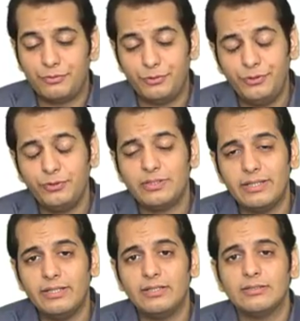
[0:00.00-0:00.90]
do you
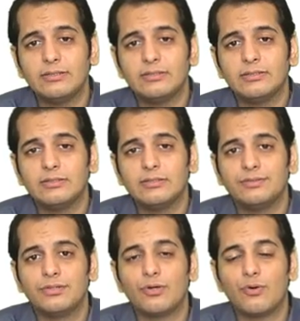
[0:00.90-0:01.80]
think
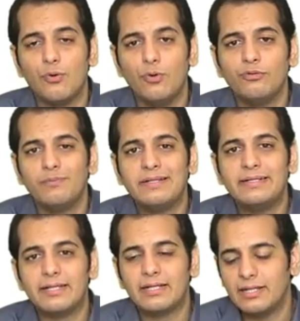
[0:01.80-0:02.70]
the court will
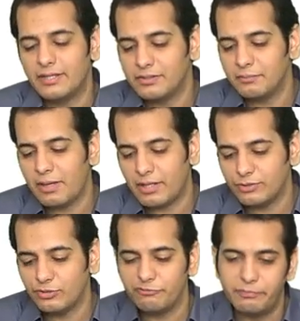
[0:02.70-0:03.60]
declare the
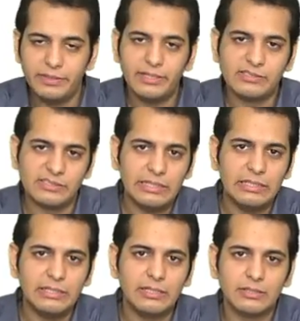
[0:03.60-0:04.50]
marriage of B as
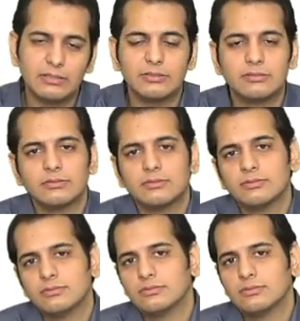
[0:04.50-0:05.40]
illegal?
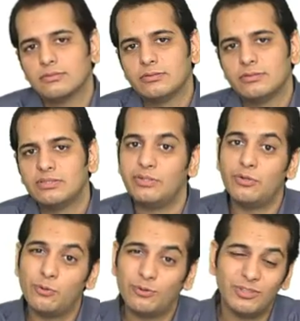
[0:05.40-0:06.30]

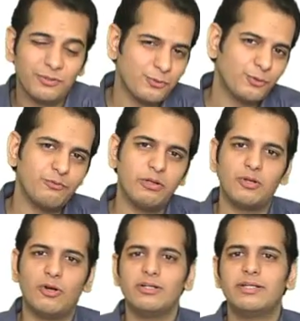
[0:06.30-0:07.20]
No, the court will
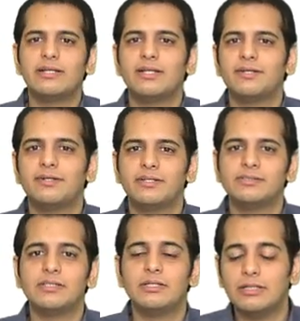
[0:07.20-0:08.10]
not declare it as
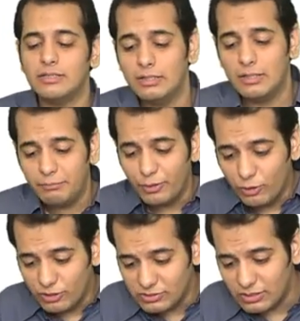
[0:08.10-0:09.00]
illegal,
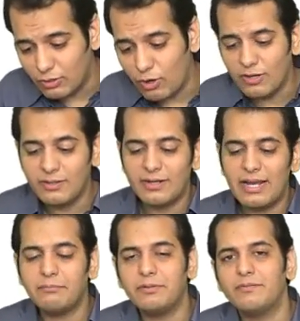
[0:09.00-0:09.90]
because the
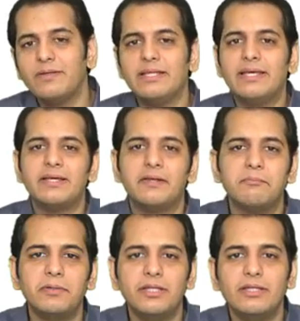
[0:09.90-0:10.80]
contract between A
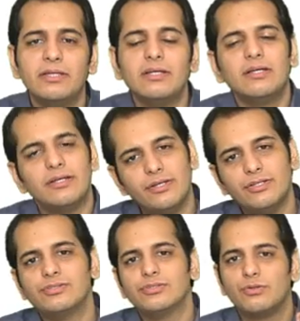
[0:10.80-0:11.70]
and B
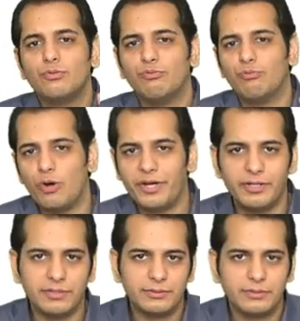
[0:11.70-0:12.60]
is void.